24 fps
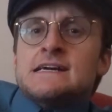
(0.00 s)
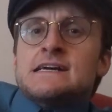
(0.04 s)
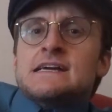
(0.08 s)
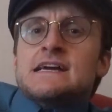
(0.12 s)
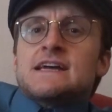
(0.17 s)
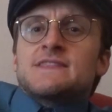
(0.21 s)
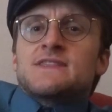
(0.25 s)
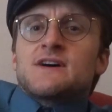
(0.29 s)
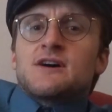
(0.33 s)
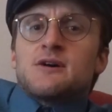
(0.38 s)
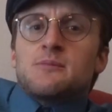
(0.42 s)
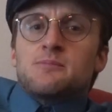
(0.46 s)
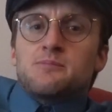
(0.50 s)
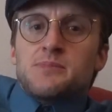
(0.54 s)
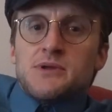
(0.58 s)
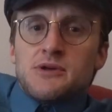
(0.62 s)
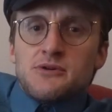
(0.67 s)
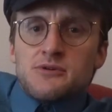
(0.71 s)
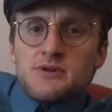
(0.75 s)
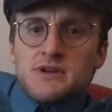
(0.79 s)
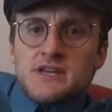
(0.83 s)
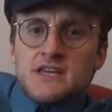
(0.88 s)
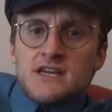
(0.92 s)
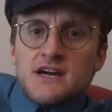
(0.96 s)
and the
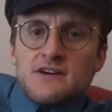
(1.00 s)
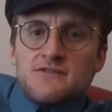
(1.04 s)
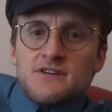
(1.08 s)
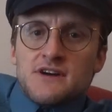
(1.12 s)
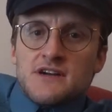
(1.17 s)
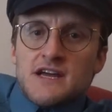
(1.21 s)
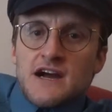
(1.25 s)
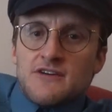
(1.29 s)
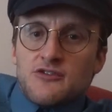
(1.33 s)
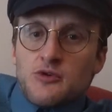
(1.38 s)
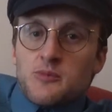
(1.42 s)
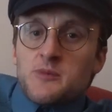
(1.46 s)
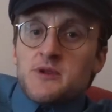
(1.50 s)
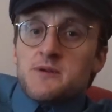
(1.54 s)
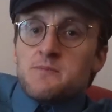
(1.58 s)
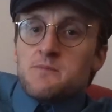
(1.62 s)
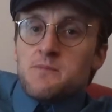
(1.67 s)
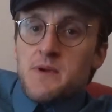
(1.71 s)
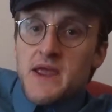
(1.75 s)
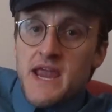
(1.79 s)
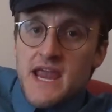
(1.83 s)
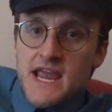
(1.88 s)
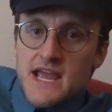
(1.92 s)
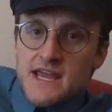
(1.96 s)
ability of a government
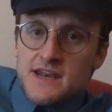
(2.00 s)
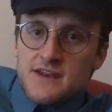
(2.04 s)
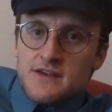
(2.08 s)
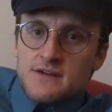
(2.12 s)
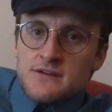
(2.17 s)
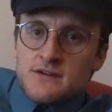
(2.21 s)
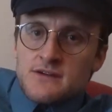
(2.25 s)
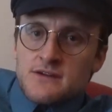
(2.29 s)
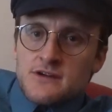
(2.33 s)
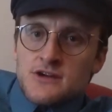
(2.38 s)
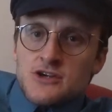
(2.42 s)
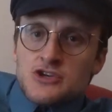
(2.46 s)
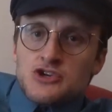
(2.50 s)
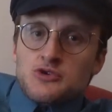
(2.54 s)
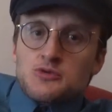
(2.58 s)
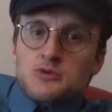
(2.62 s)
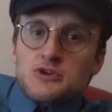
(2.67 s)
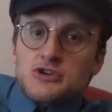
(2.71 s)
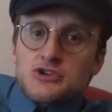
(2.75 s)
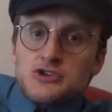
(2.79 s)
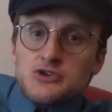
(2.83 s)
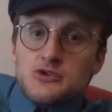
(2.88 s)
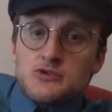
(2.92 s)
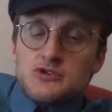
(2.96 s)
ban to
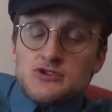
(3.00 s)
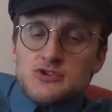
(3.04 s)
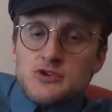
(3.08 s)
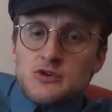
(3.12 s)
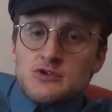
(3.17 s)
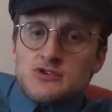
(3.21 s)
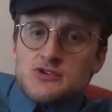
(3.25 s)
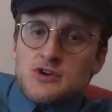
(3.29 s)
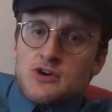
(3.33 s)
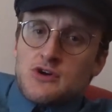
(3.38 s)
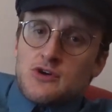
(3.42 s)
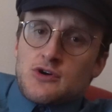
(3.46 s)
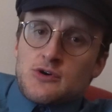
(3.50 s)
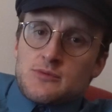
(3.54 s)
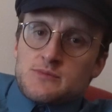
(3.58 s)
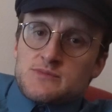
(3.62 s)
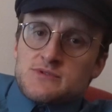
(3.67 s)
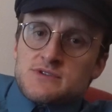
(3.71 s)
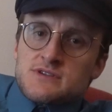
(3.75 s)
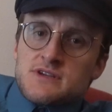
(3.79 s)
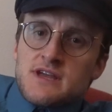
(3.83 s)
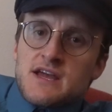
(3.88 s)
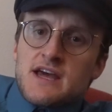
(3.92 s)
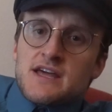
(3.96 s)
reduce those
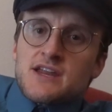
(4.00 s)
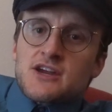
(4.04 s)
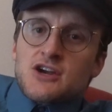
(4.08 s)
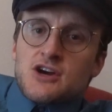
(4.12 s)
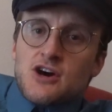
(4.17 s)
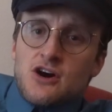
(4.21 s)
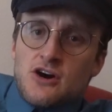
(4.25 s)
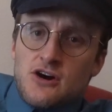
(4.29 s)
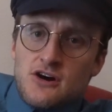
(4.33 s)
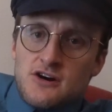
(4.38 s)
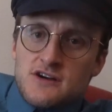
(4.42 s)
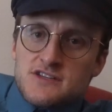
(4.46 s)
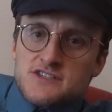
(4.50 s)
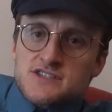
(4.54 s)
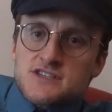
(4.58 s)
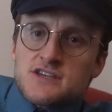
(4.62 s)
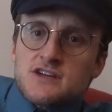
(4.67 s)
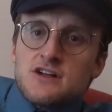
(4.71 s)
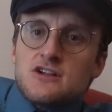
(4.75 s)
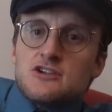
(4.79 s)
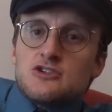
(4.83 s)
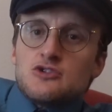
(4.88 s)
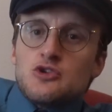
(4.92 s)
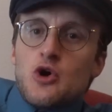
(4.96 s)
harms at a cost
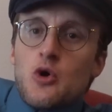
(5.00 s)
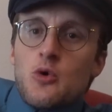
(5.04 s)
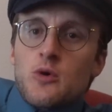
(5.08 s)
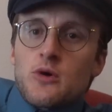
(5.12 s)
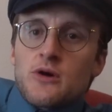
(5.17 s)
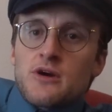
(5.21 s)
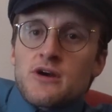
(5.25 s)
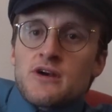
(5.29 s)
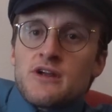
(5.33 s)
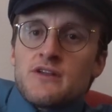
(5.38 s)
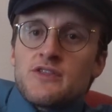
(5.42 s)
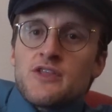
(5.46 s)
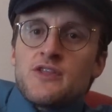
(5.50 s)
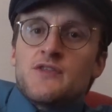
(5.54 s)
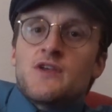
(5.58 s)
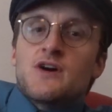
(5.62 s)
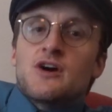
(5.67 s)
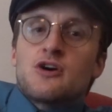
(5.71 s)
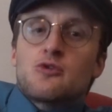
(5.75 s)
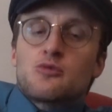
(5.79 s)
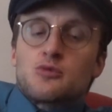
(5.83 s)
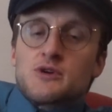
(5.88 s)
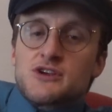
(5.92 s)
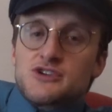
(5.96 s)
lower than the
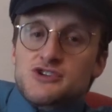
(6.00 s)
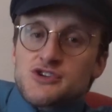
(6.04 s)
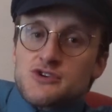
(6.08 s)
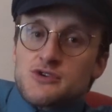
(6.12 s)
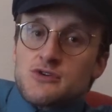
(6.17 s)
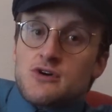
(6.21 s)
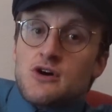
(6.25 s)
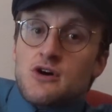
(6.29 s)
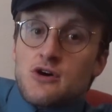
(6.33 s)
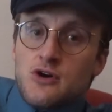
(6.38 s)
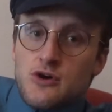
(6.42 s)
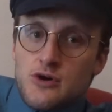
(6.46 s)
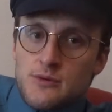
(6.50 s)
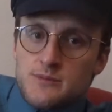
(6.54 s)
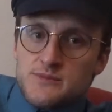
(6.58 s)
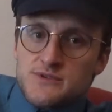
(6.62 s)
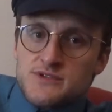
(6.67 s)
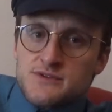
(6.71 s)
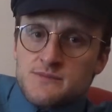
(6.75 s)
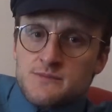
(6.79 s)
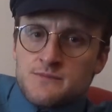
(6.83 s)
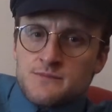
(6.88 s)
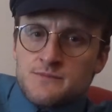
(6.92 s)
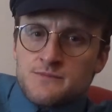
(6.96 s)
original
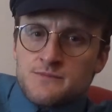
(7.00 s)
harms.